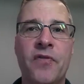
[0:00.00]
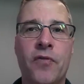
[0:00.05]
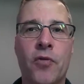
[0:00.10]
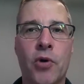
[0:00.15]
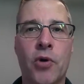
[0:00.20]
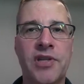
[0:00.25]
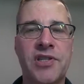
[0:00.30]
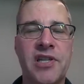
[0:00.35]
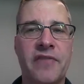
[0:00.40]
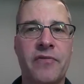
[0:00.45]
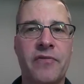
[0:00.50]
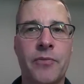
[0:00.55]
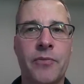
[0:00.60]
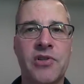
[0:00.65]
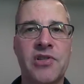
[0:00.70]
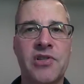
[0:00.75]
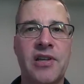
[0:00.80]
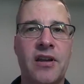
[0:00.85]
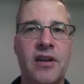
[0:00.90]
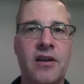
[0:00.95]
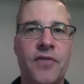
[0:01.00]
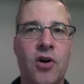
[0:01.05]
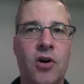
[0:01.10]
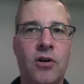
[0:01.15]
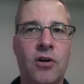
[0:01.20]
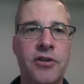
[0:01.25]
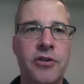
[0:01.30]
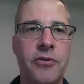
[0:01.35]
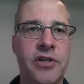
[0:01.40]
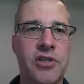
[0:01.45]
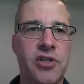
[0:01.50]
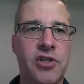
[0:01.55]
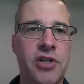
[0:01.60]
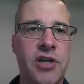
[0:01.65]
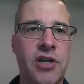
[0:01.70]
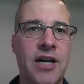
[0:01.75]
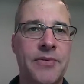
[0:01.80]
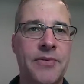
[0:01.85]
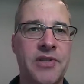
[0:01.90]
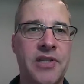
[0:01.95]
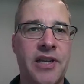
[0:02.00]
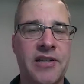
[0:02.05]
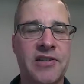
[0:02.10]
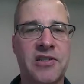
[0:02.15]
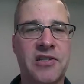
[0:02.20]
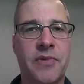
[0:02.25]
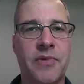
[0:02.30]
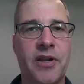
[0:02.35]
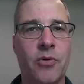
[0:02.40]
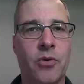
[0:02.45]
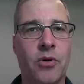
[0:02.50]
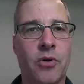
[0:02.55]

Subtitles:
47% of all U.S. jobs, they estimated,